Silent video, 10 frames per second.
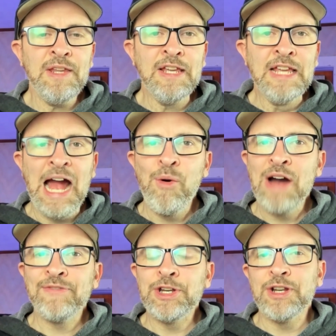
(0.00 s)

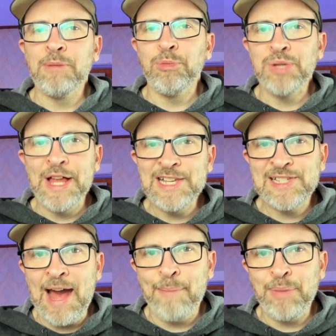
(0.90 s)
often do double plays
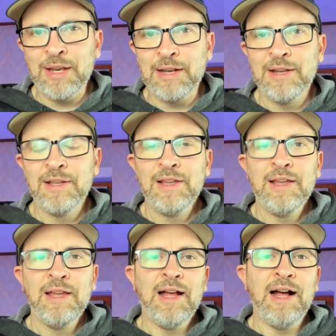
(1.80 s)
happen?
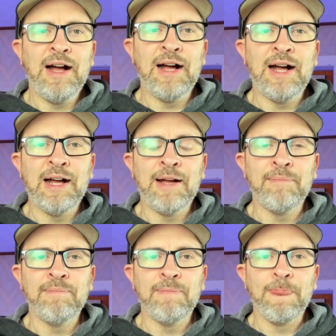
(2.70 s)

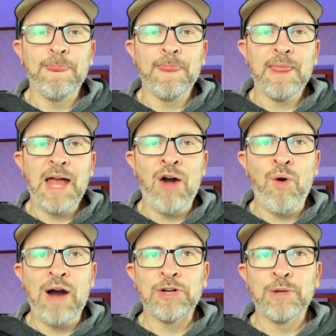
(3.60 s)
How
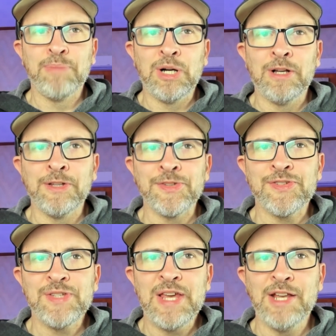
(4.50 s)
often are
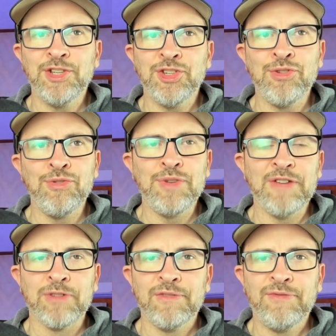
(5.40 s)
balls hit to
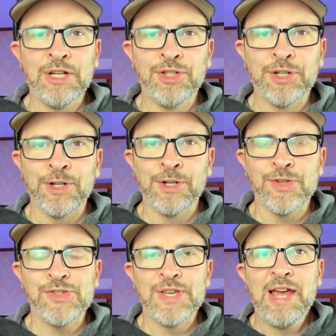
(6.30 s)
different
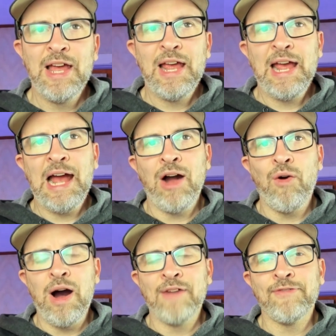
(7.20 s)
fielders? how
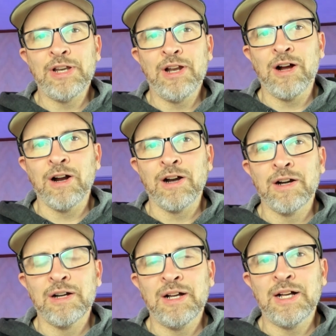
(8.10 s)
often
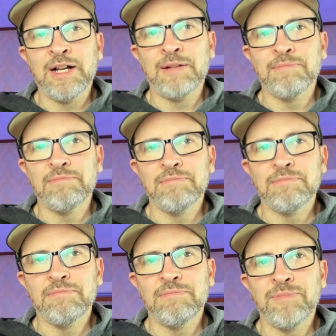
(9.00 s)
are
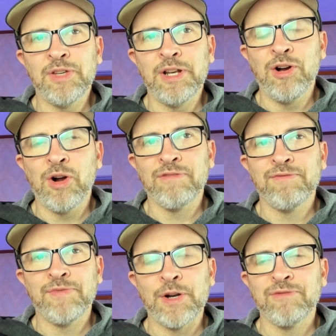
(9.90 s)
are
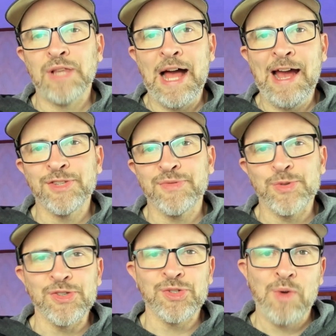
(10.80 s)
there flyouts
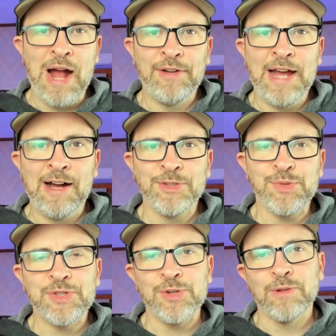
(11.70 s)
versus groundouts
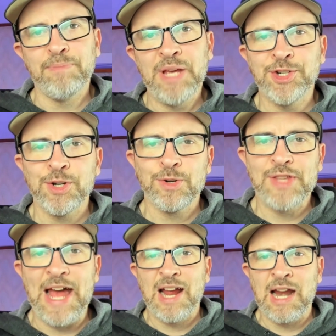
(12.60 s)
with certain pitchers,
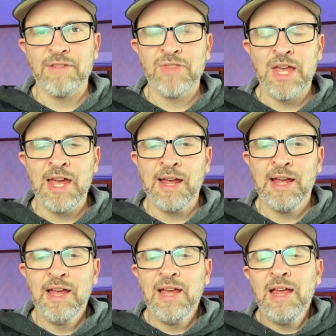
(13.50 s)
that of thing.
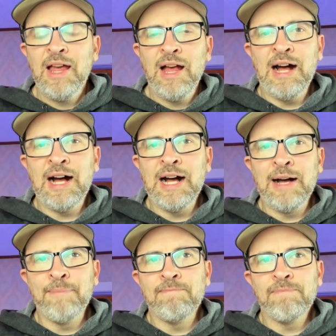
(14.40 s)

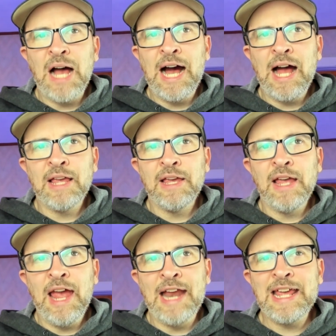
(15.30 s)
Um,
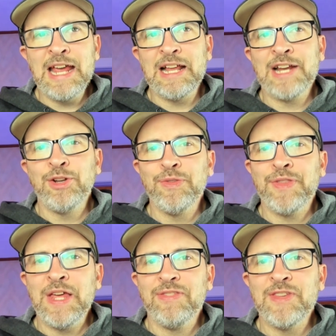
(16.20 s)
and again, I don't
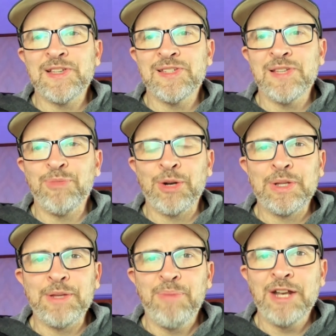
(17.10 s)
think this is something I
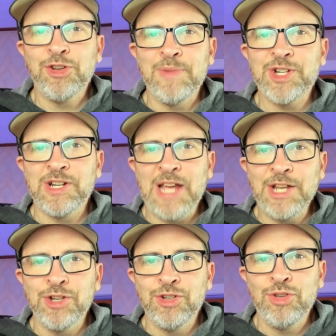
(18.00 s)
really paid too much
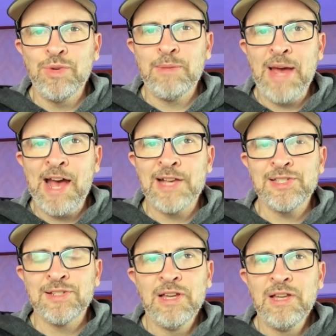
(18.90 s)
attention to in the
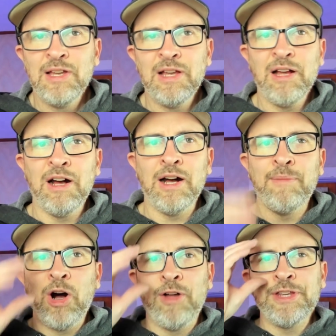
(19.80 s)
past.
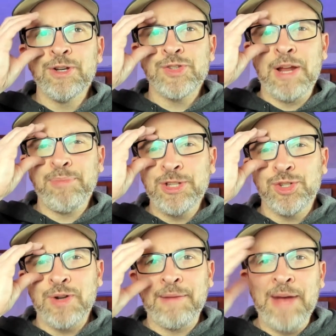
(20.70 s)
All the years that I played
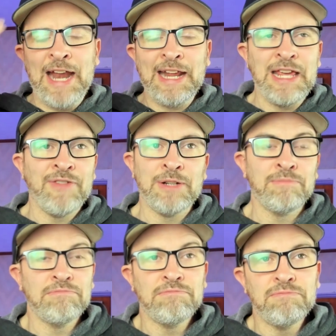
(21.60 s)
Stratomatic,
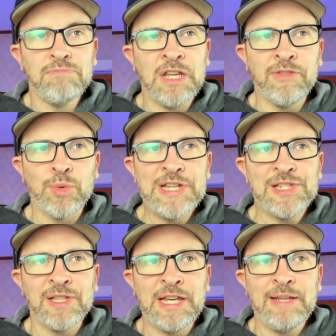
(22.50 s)
even
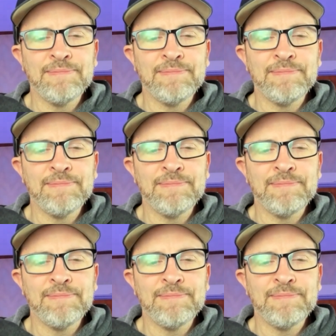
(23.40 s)
recently,